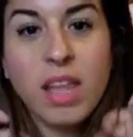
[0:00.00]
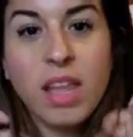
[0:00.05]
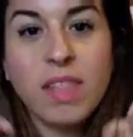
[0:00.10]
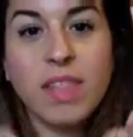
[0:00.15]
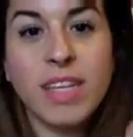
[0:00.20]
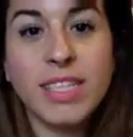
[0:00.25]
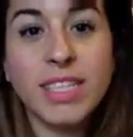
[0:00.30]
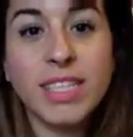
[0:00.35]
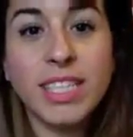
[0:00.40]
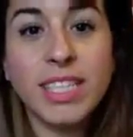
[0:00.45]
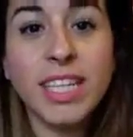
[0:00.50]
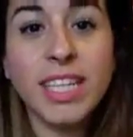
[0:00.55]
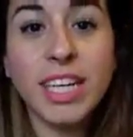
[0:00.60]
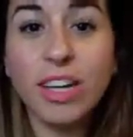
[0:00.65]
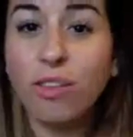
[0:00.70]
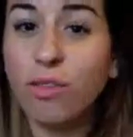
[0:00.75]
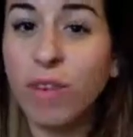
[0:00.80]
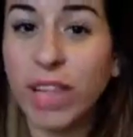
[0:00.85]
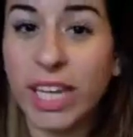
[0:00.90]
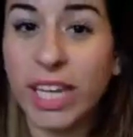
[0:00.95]
This is like
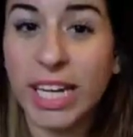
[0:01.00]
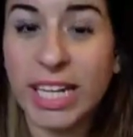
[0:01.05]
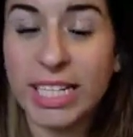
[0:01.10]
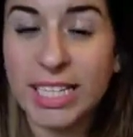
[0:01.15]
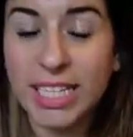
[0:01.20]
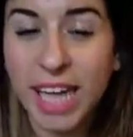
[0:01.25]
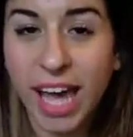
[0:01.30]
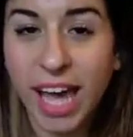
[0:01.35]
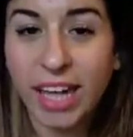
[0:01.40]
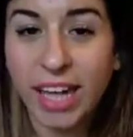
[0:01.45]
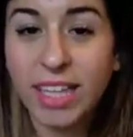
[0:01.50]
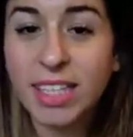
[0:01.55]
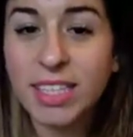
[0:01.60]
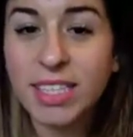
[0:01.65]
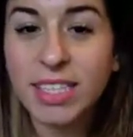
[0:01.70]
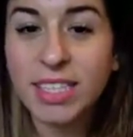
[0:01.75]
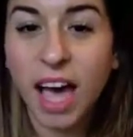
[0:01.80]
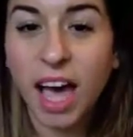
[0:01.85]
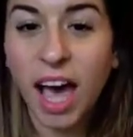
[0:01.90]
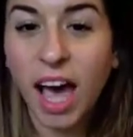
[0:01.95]
a really
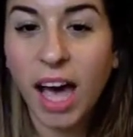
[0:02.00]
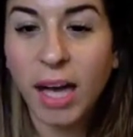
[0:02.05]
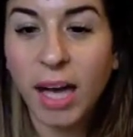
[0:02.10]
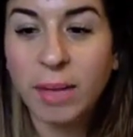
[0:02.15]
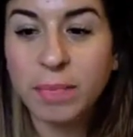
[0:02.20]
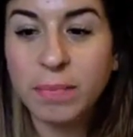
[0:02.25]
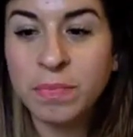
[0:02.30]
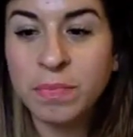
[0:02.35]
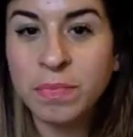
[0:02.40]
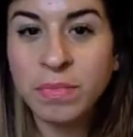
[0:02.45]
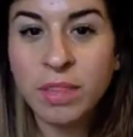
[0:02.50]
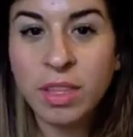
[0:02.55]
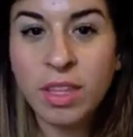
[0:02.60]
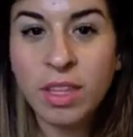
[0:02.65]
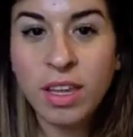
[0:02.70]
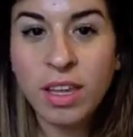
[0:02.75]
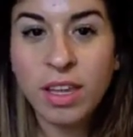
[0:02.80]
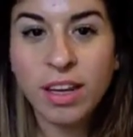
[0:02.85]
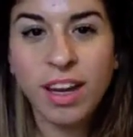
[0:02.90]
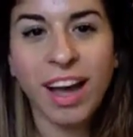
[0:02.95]
intense,
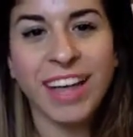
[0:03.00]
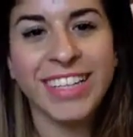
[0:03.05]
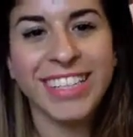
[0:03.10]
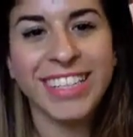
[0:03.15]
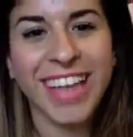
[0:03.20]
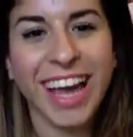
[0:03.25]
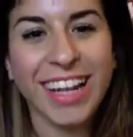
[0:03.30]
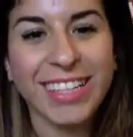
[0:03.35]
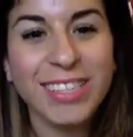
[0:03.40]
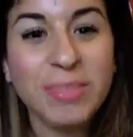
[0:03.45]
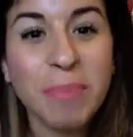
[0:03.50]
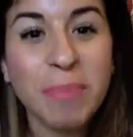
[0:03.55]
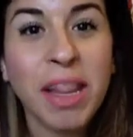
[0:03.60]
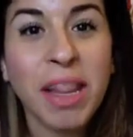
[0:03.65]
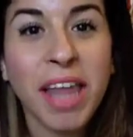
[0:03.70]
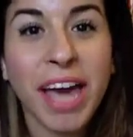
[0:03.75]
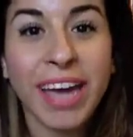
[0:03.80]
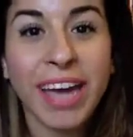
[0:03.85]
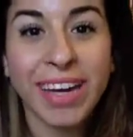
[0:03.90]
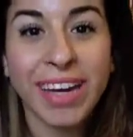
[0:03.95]
not intense, but
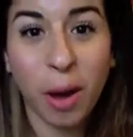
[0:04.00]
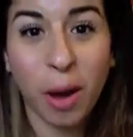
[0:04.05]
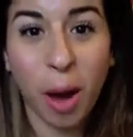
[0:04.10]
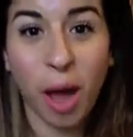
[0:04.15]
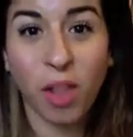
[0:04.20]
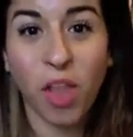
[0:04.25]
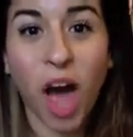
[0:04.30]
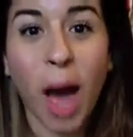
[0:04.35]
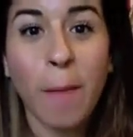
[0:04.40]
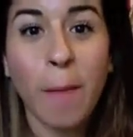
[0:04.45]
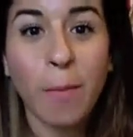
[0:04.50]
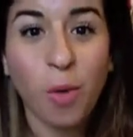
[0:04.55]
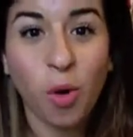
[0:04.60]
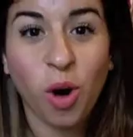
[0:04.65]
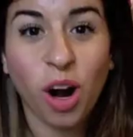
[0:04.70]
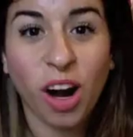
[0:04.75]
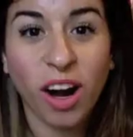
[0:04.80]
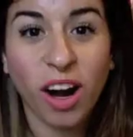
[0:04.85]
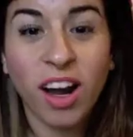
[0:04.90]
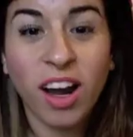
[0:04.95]
like a lot
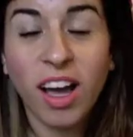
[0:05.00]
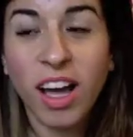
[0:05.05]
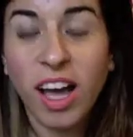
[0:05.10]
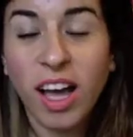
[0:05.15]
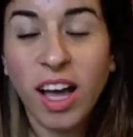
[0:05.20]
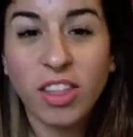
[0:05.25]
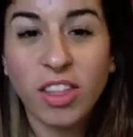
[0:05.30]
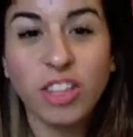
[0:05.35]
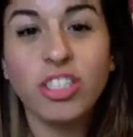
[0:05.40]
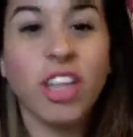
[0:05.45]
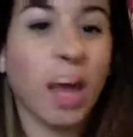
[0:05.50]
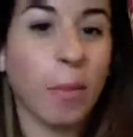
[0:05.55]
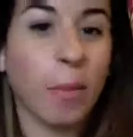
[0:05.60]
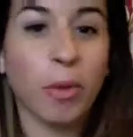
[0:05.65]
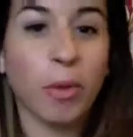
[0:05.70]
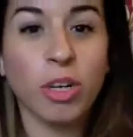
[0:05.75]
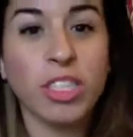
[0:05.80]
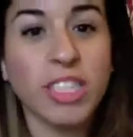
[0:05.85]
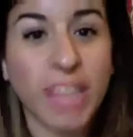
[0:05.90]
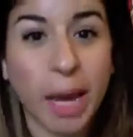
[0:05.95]
more. There's a lot
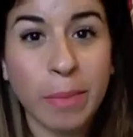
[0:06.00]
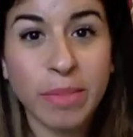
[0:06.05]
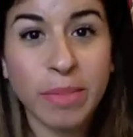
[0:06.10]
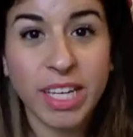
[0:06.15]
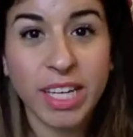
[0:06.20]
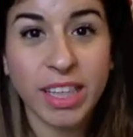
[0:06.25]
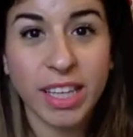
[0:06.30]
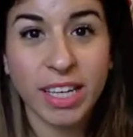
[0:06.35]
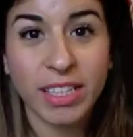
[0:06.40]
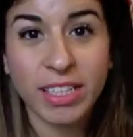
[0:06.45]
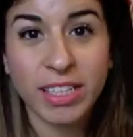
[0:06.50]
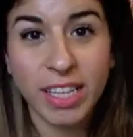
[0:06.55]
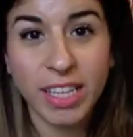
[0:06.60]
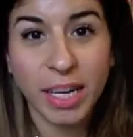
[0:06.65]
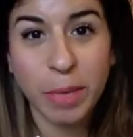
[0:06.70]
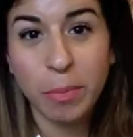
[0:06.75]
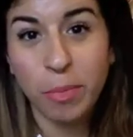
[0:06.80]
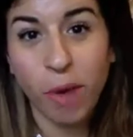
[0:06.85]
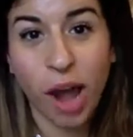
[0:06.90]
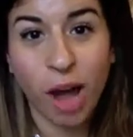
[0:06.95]
more steps in this
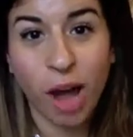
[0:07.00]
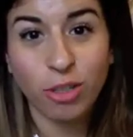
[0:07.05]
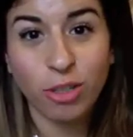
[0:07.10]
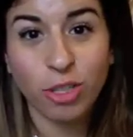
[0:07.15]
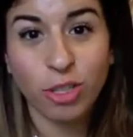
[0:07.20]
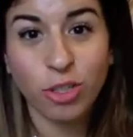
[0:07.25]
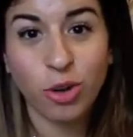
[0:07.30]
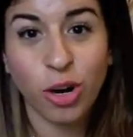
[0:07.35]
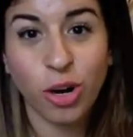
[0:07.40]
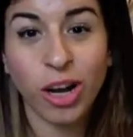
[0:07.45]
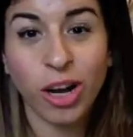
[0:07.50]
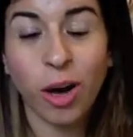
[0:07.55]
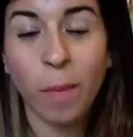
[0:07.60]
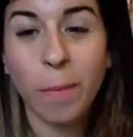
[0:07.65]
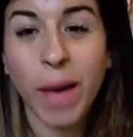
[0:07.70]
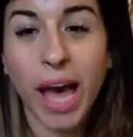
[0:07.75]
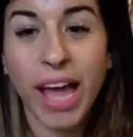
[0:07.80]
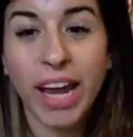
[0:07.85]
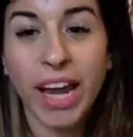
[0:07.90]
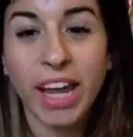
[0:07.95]
like brow tutorial.
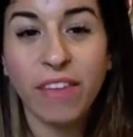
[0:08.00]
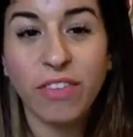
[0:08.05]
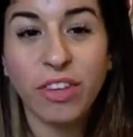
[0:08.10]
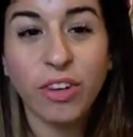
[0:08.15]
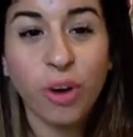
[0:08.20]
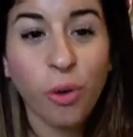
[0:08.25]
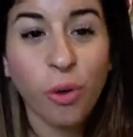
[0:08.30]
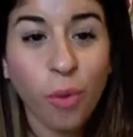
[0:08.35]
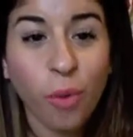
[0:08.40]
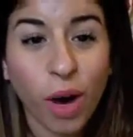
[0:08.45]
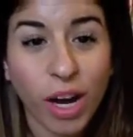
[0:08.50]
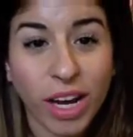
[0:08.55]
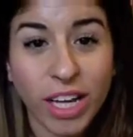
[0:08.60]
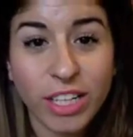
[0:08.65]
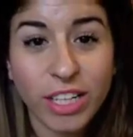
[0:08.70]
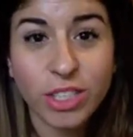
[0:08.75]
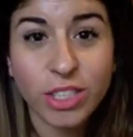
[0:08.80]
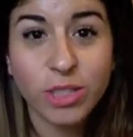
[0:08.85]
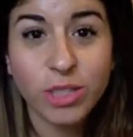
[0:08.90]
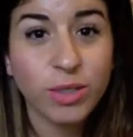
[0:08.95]
But if you don't want
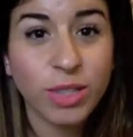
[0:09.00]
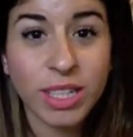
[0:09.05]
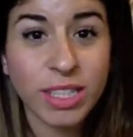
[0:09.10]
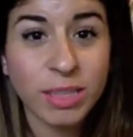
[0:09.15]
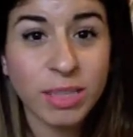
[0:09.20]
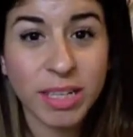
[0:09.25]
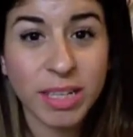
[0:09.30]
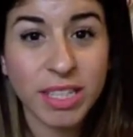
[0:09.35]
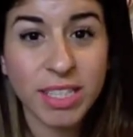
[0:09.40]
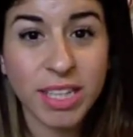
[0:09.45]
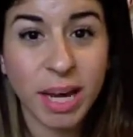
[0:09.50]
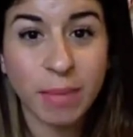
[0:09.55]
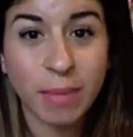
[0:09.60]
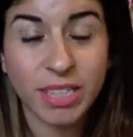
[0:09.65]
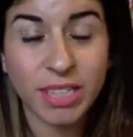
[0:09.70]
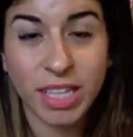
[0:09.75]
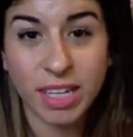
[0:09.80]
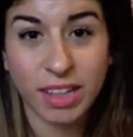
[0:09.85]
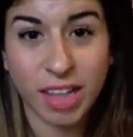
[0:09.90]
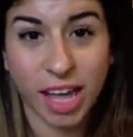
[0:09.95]
to do this many steps, then